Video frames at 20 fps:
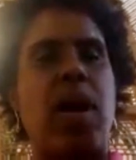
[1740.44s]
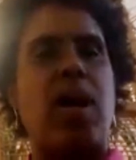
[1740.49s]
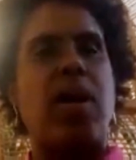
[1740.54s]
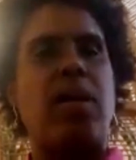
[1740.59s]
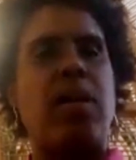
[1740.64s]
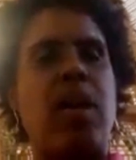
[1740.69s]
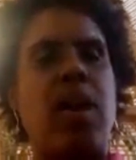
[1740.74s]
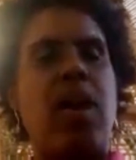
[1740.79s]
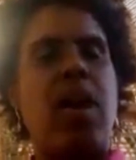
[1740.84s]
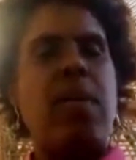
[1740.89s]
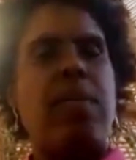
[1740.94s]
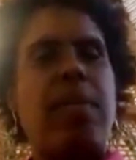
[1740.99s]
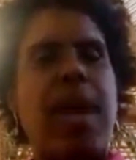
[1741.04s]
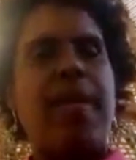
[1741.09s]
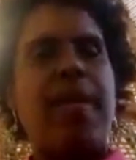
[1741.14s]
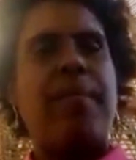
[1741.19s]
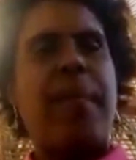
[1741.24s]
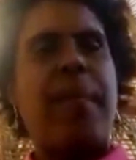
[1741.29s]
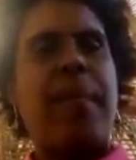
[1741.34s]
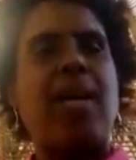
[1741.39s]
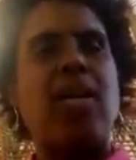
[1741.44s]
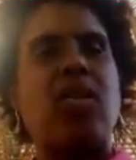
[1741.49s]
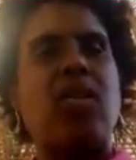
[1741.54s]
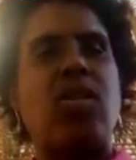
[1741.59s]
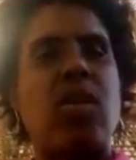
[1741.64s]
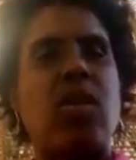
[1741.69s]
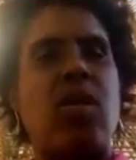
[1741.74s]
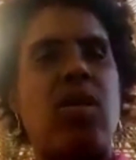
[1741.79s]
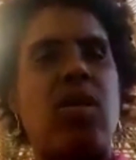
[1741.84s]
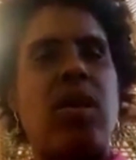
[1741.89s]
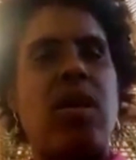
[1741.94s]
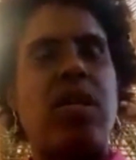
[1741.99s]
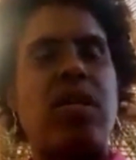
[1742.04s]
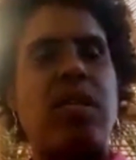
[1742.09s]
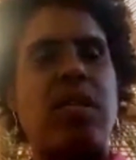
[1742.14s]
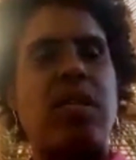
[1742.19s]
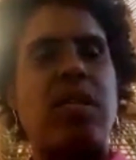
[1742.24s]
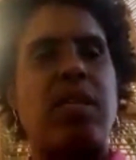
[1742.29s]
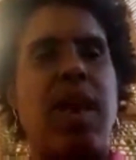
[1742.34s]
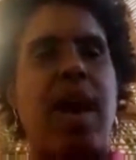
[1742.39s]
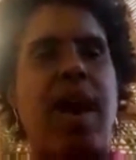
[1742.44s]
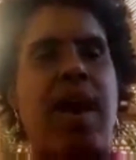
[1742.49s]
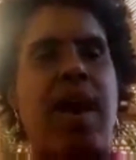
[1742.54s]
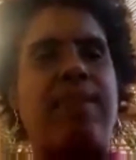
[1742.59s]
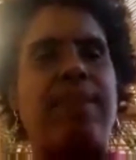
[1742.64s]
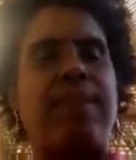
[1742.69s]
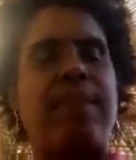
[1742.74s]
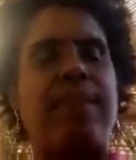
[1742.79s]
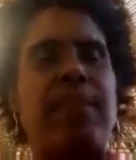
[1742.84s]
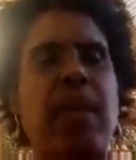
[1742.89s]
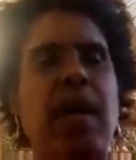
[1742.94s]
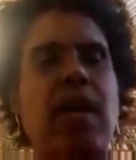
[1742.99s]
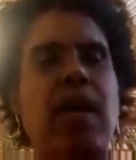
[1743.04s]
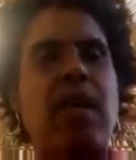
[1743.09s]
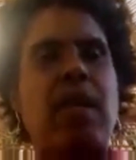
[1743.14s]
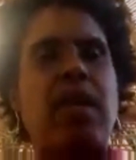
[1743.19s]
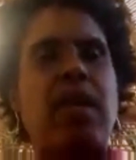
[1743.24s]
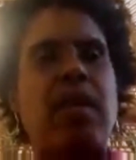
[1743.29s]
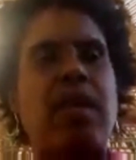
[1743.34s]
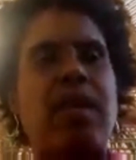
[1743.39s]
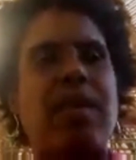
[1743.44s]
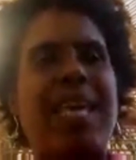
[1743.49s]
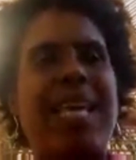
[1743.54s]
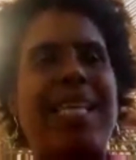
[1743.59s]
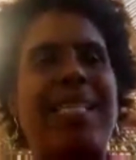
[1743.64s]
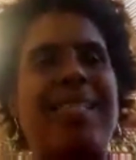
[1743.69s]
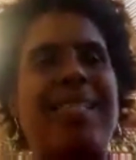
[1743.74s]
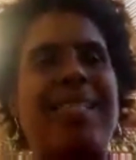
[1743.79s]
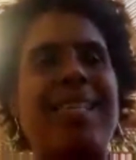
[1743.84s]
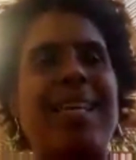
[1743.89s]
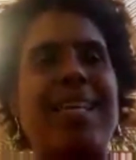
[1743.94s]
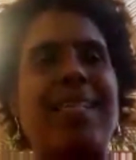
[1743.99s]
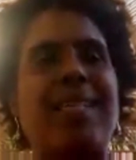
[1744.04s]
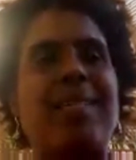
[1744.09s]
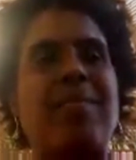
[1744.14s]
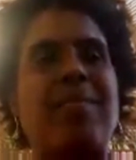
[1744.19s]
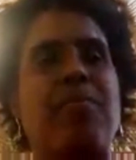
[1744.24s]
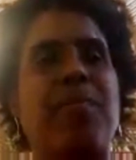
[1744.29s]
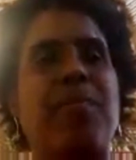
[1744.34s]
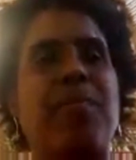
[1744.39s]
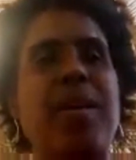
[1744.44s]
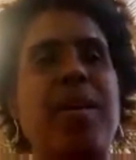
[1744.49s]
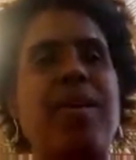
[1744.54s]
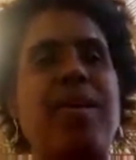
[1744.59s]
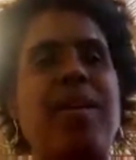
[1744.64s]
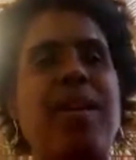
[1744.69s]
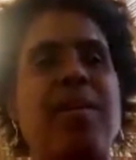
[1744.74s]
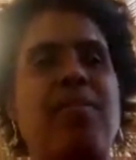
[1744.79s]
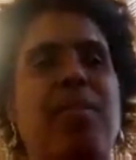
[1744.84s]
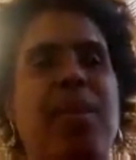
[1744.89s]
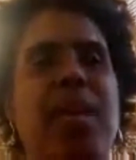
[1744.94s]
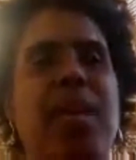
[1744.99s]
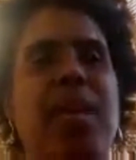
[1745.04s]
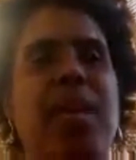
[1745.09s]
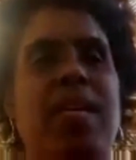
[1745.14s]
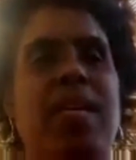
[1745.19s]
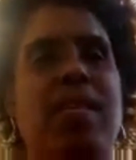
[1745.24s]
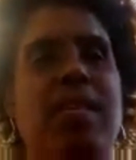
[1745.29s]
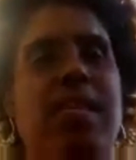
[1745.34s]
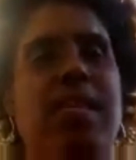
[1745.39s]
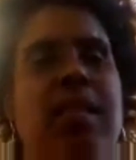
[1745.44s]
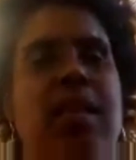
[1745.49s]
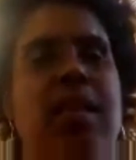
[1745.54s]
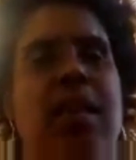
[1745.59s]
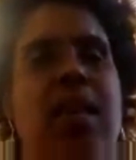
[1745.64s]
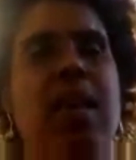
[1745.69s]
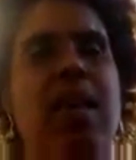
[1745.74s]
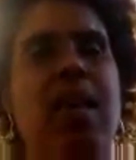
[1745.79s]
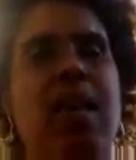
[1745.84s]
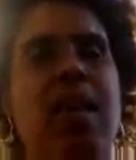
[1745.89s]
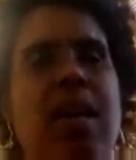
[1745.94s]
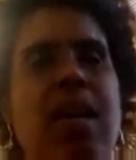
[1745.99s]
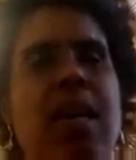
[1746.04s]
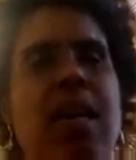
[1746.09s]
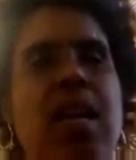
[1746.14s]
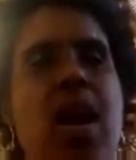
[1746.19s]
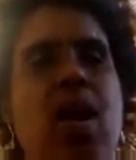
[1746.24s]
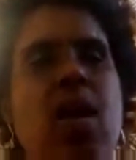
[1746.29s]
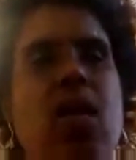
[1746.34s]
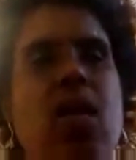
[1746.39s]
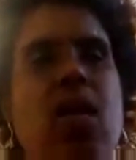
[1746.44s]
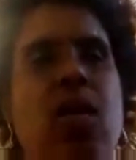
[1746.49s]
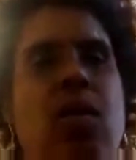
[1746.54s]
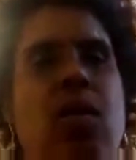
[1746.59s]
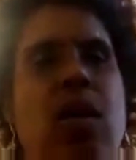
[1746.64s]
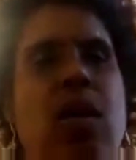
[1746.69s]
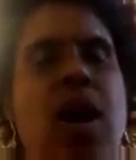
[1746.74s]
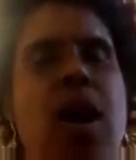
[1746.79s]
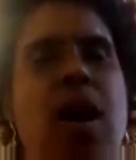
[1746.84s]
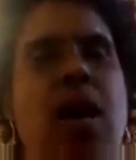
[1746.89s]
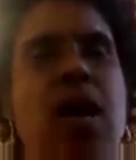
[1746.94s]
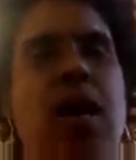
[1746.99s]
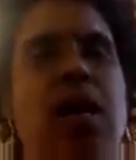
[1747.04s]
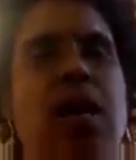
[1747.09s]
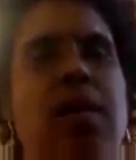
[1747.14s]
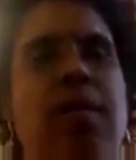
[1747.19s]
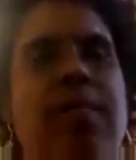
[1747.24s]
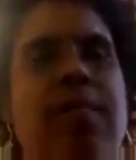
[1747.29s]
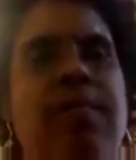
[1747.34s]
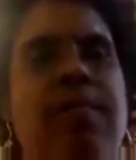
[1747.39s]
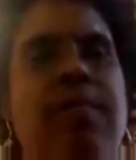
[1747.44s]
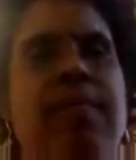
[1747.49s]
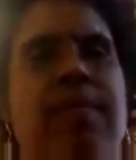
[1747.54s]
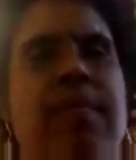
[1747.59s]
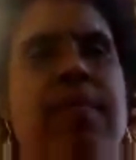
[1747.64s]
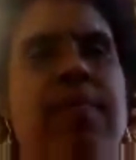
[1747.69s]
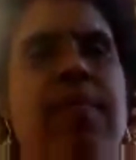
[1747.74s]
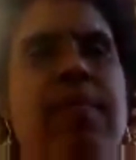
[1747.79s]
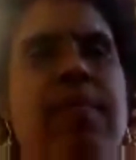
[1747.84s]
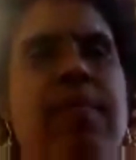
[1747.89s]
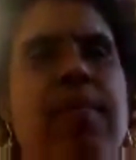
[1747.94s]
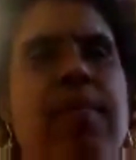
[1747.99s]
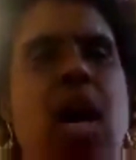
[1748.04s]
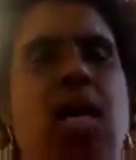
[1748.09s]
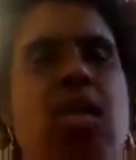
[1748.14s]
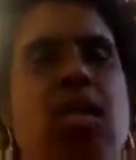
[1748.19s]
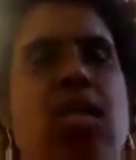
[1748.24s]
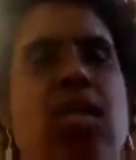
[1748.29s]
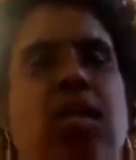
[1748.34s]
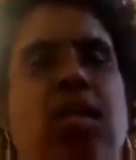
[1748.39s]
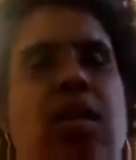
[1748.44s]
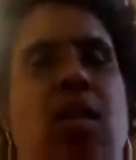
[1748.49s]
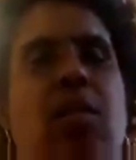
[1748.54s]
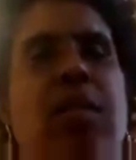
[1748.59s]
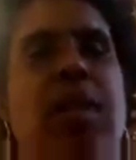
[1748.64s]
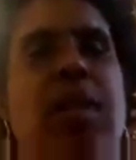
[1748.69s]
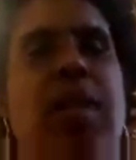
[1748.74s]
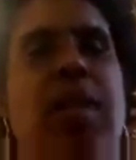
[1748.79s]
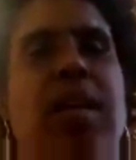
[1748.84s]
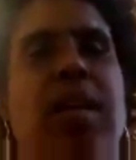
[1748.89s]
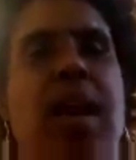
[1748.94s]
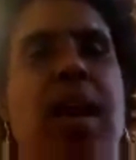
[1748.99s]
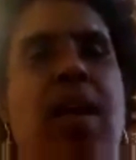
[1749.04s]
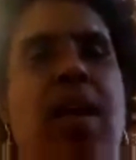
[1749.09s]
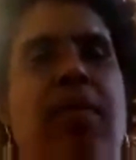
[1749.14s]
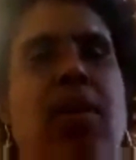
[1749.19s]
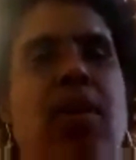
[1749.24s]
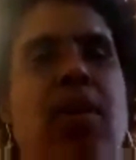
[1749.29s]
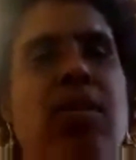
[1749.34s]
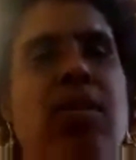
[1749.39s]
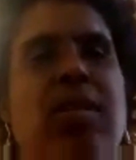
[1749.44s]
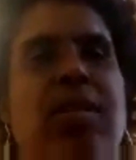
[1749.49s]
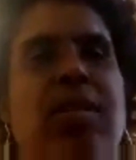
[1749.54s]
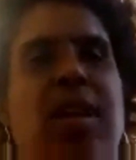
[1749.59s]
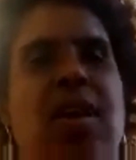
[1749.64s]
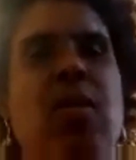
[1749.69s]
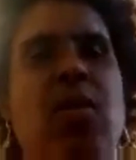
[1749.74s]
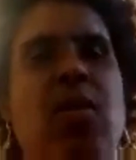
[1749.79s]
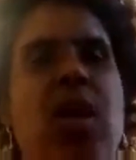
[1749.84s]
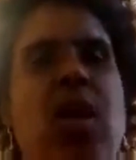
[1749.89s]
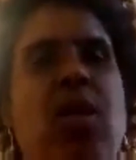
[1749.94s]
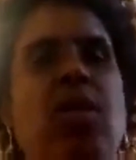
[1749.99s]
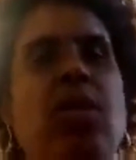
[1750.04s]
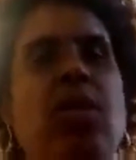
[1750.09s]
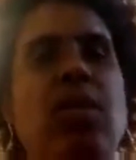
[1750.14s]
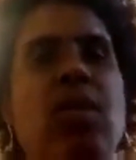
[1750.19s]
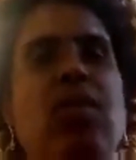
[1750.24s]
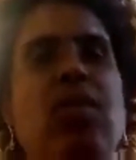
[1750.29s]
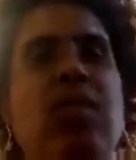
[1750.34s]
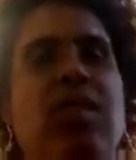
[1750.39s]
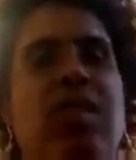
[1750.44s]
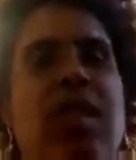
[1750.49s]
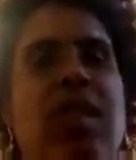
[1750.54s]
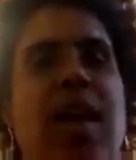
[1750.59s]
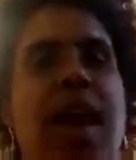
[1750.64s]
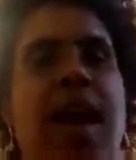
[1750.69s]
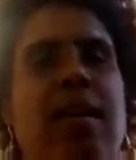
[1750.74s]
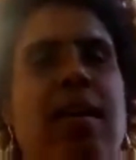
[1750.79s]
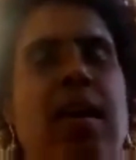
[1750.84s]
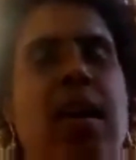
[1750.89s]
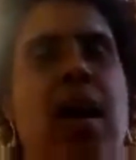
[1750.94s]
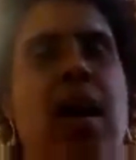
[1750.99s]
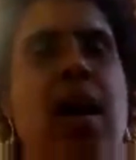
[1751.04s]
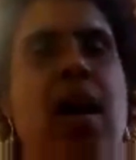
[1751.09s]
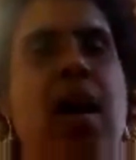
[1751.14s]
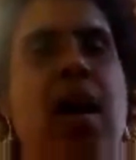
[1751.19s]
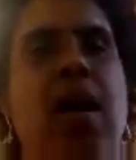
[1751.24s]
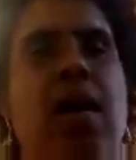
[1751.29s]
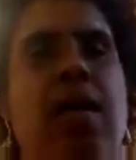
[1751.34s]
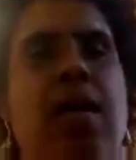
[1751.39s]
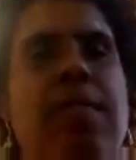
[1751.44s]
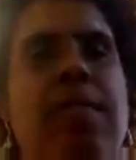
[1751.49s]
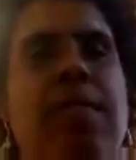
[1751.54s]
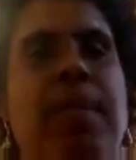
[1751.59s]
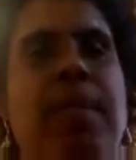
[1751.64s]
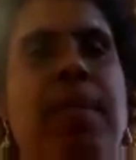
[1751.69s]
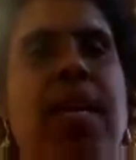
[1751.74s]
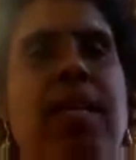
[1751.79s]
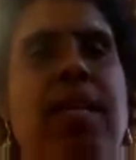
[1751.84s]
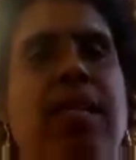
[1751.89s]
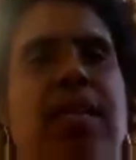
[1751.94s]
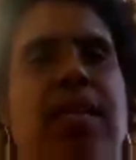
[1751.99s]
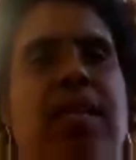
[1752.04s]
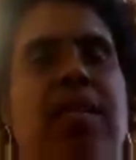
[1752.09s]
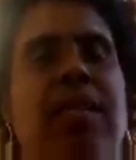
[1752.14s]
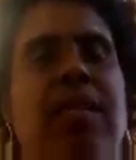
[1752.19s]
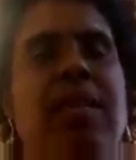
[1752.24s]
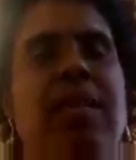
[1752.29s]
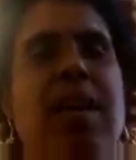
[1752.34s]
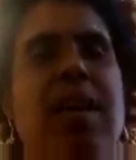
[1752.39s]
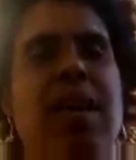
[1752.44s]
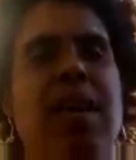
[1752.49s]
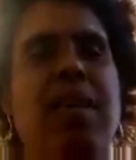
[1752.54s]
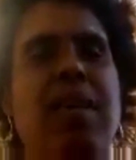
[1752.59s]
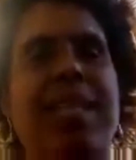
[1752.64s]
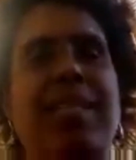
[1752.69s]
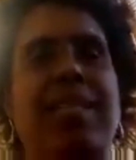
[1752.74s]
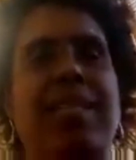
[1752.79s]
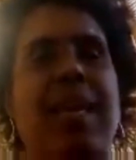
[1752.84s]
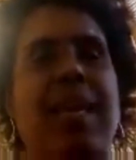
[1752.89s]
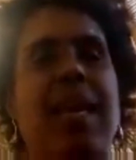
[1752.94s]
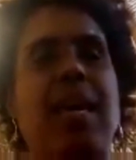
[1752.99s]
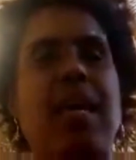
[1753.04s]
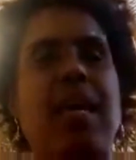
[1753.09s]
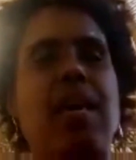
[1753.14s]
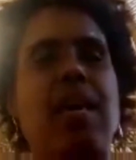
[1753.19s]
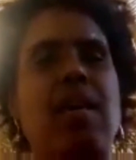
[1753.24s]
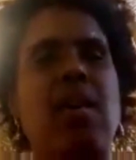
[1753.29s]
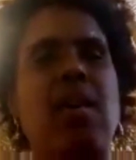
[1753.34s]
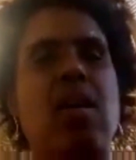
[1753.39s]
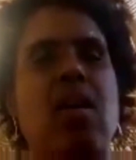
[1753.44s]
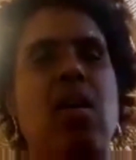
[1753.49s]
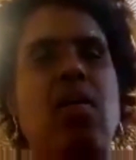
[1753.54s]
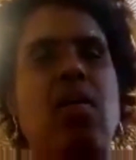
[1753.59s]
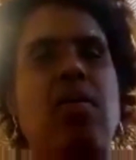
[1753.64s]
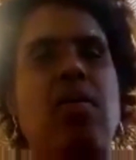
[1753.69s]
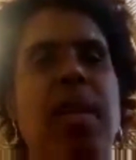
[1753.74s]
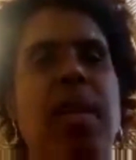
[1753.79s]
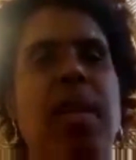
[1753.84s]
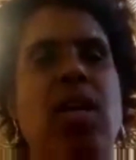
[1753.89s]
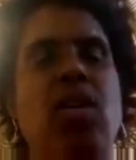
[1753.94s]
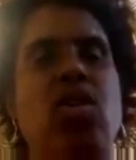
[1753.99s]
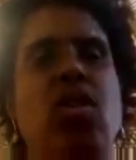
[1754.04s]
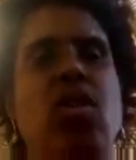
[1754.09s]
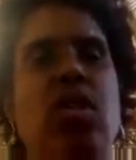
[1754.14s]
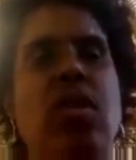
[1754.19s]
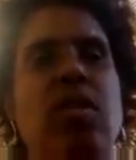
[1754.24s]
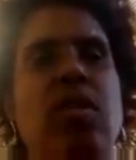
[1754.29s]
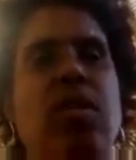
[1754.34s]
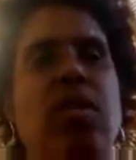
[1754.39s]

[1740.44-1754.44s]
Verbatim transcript: that we need to work on um, within our community, and and and just the the larger uh, community, human community, because um, there's so many things to work on, so many things to attack at this point,